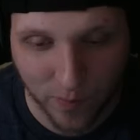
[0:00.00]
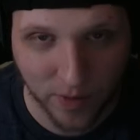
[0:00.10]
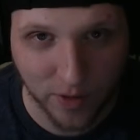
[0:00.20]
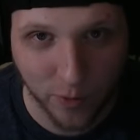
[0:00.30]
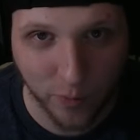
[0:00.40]

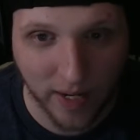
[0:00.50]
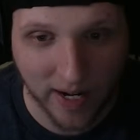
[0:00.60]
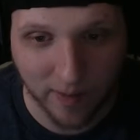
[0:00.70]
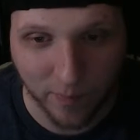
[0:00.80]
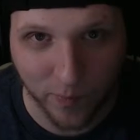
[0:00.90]
new
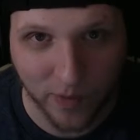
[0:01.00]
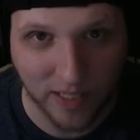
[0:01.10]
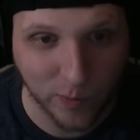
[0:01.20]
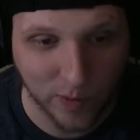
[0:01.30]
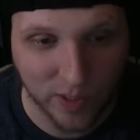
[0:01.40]
RAM when I
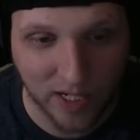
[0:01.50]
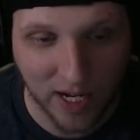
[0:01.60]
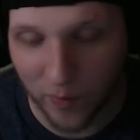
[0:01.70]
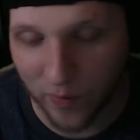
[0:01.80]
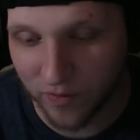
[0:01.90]
switched out.
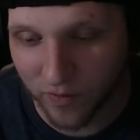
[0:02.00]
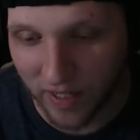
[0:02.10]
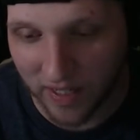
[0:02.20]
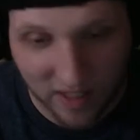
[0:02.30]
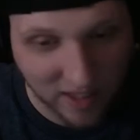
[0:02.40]
And
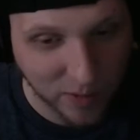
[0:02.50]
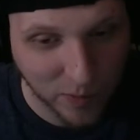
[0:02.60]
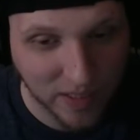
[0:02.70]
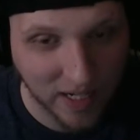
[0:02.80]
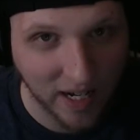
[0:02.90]
then this one's
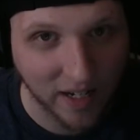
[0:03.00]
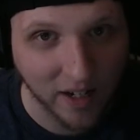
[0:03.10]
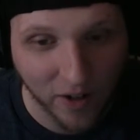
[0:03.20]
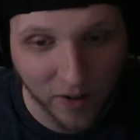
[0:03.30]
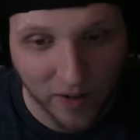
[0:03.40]
got,
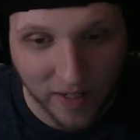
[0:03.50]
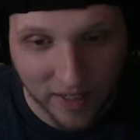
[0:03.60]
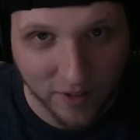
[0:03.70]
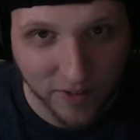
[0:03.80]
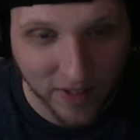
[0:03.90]
oh, another
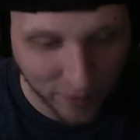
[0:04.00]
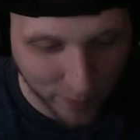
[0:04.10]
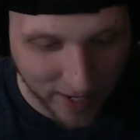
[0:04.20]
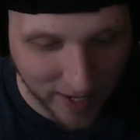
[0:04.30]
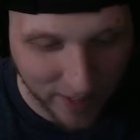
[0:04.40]
thing of
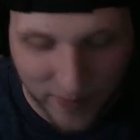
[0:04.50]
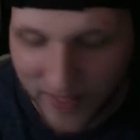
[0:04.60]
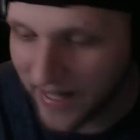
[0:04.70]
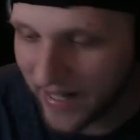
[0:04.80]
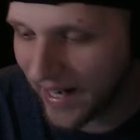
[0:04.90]
RAM.
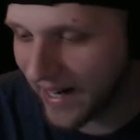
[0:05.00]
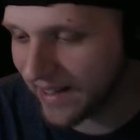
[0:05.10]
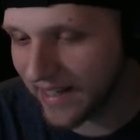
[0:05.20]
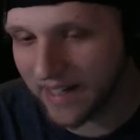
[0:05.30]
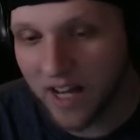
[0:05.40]
And
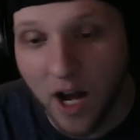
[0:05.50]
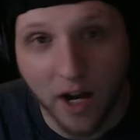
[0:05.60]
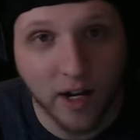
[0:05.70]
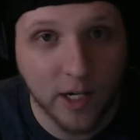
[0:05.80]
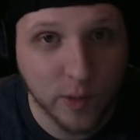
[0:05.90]
then
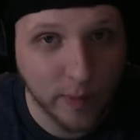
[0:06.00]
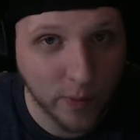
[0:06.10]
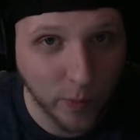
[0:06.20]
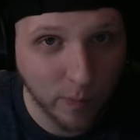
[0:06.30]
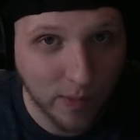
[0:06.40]
here's my
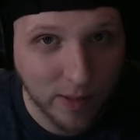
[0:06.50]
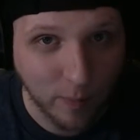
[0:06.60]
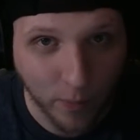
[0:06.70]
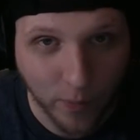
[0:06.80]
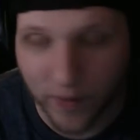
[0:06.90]
old
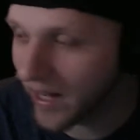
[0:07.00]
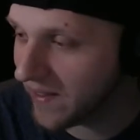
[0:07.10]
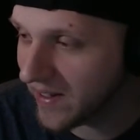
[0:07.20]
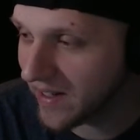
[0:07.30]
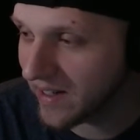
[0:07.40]
motherboard. And
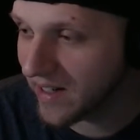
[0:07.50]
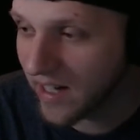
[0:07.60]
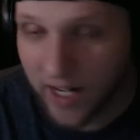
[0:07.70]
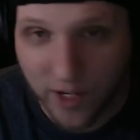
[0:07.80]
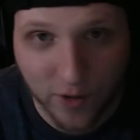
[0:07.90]
then
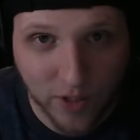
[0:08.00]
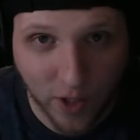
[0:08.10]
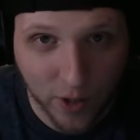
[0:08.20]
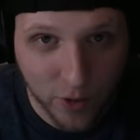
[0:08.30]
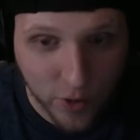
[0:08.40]
here's a
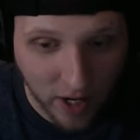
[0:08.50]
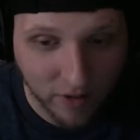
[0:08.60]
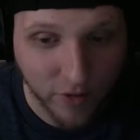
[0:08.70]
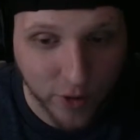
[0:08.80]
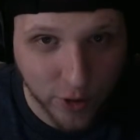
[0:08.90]
hard drive or
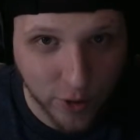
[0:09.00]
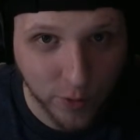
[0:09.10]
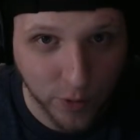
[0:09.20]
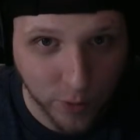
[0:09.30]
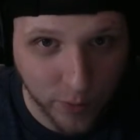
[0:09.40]
two or
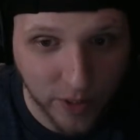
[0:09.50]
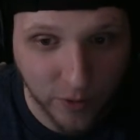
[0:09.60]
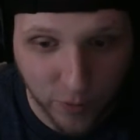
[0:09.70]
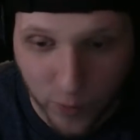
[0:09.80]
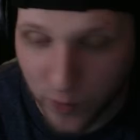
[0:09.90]
three or
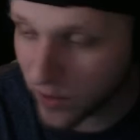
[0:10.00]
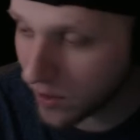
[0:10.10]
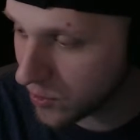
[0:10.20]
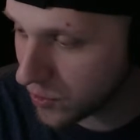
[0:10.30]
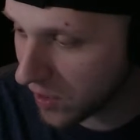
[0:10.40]
four hard
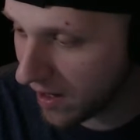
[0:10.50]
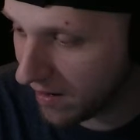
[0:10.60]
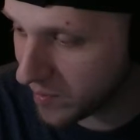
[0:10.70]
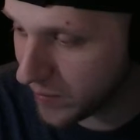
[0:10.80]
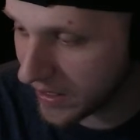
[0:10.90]
drives
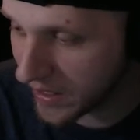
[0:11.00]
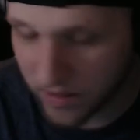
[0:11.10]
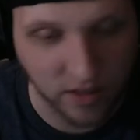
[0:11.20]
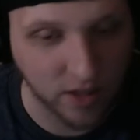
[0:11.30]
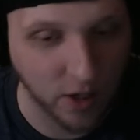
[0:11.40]
because,
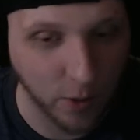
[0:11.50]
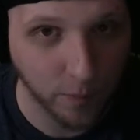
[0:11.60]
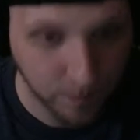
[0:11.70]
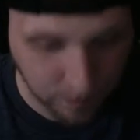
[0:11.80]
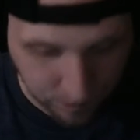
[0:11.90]

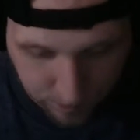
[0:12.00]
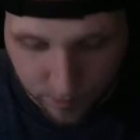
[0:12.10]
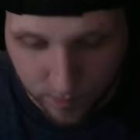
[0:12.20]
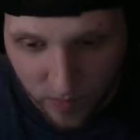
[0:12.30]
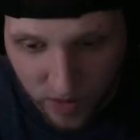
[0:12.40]

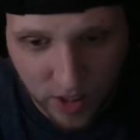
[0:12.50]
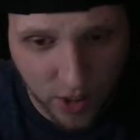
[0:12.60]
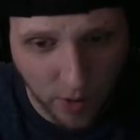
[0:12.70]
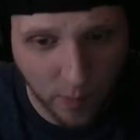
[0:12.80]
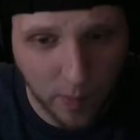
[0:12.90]

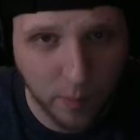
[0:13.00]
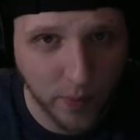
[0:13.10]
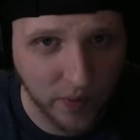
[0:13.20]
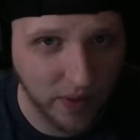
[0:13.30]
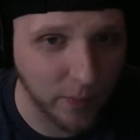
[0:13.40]
at one point
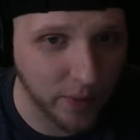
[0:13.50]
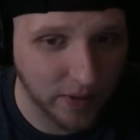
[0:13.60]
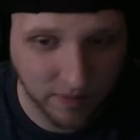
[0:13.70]
they were